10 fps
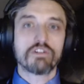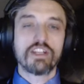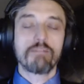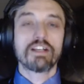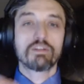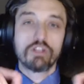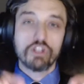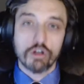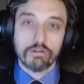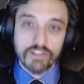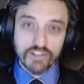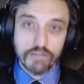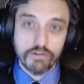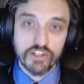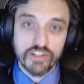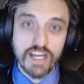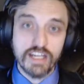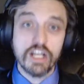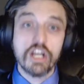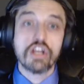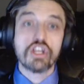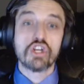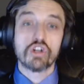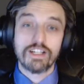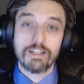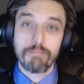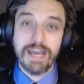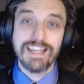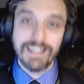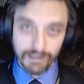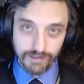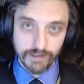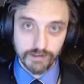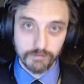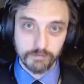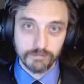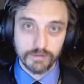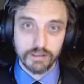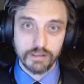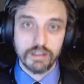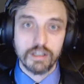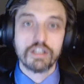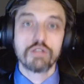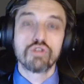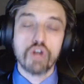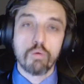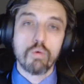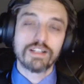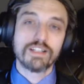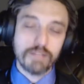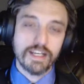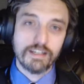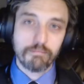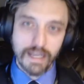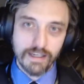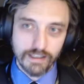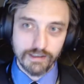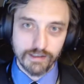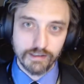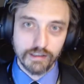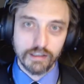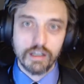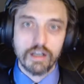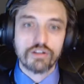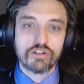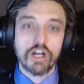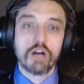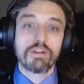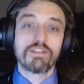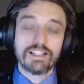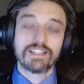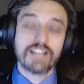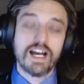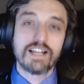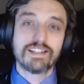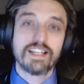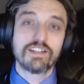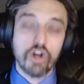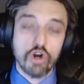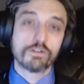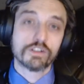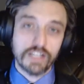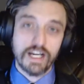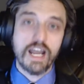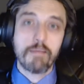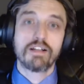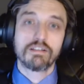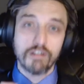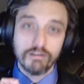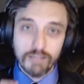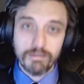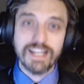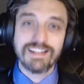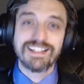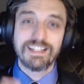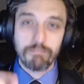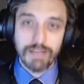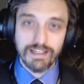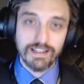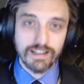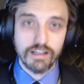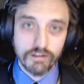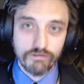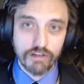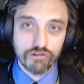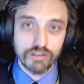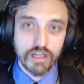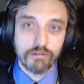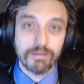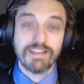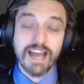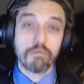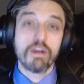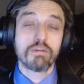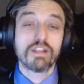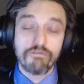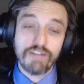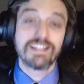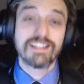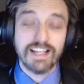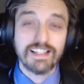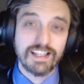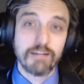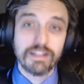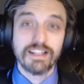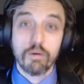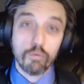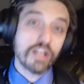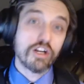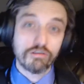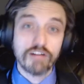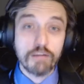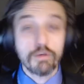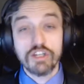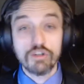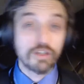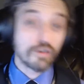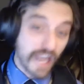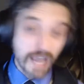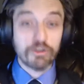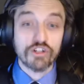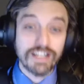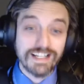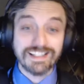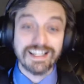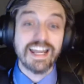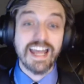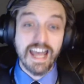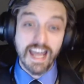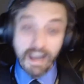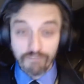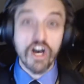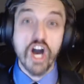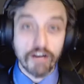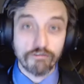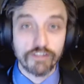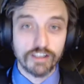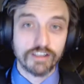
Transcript: state? Because when you're a receiver state, you're a dependent. Yes. You don't want to be a dependent. So what this does is over time, it'll eliminate that dependency on the federal government. That way, when the Fed says something that we don't like, we can do what New Hampshire did and say, F off.